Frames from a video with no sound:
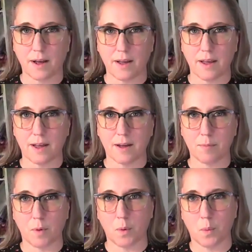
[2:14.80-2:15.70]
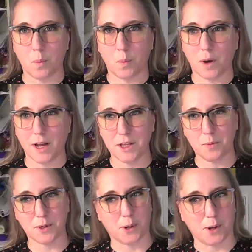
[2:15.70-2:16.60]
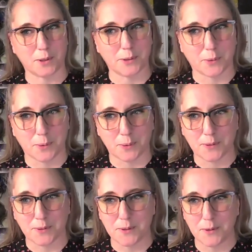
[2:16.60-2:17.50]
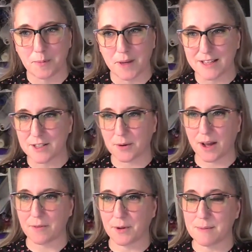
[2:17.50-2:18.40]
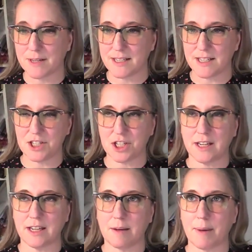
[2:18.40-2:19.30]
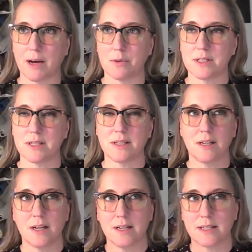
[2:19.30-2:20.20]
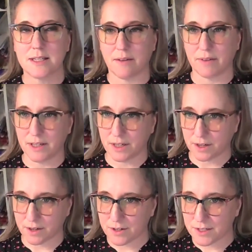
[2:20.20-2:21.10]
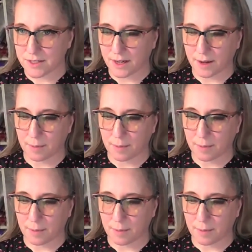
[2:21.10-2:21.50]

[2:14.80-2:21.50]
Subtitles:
I am what you would call an old newbie. So I've only been teaching about 7 years.